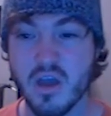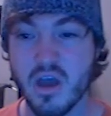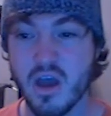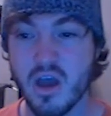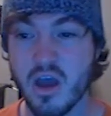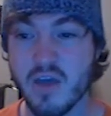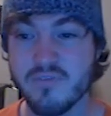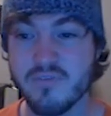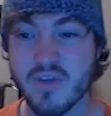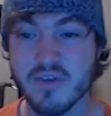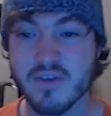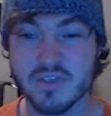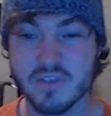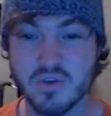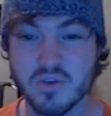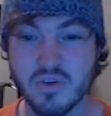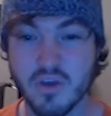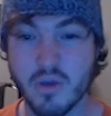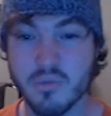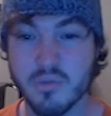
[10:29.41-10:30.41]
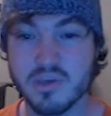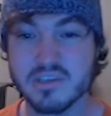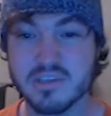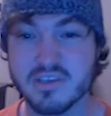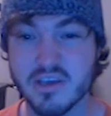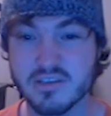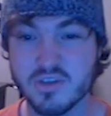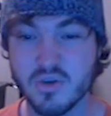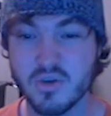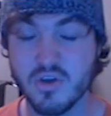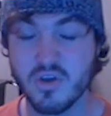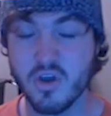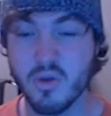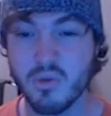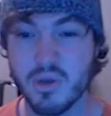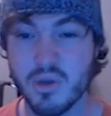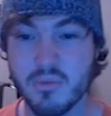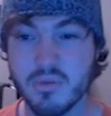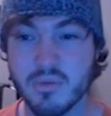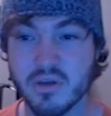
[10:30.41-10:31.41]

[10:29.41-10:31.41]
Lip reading: if you have Tsukiyomi, set Tsukiyomi,